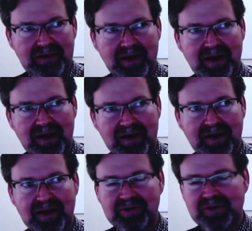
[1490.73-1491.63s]

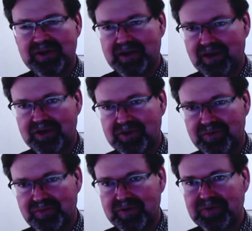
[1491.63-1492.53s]
100 and
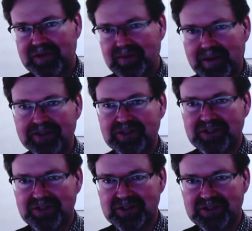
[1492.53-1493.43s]
150
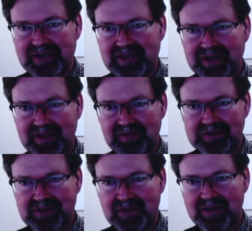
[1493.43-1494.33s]
messages at any given
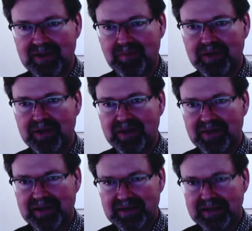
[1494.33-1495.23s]
time
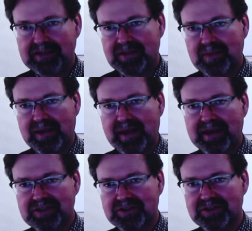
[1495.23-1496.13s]
that need to be
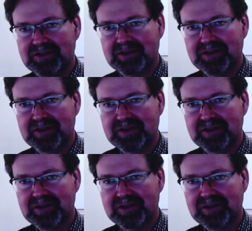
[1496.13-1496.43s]
answered.